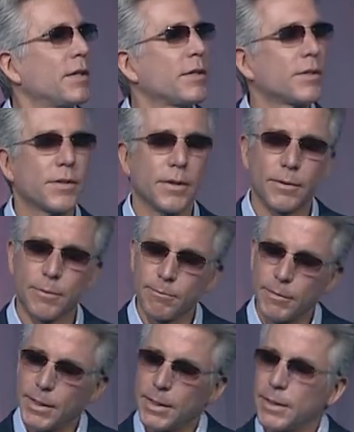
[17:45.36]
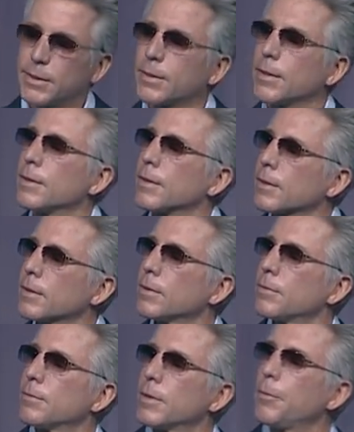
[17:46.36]
So I said, look,
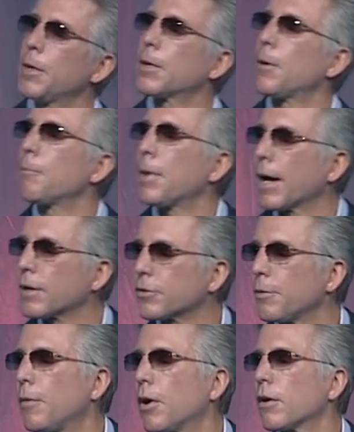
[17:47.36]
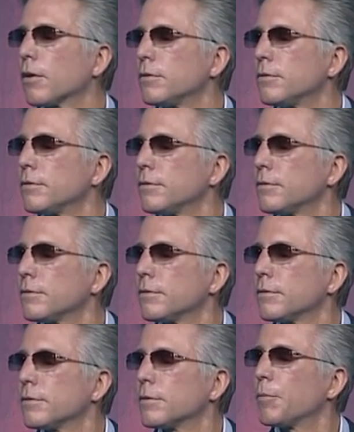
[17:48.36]
let me come back tomorrow.
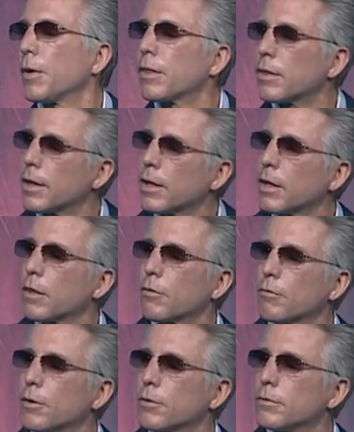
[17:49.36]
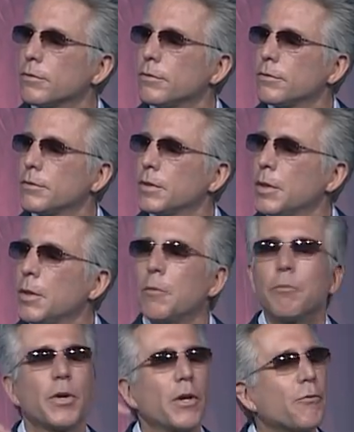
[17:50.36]
Let me think it through.
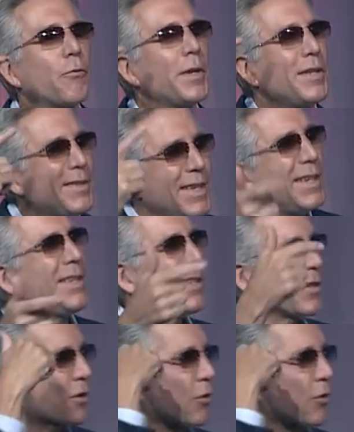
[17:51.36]
But if we did this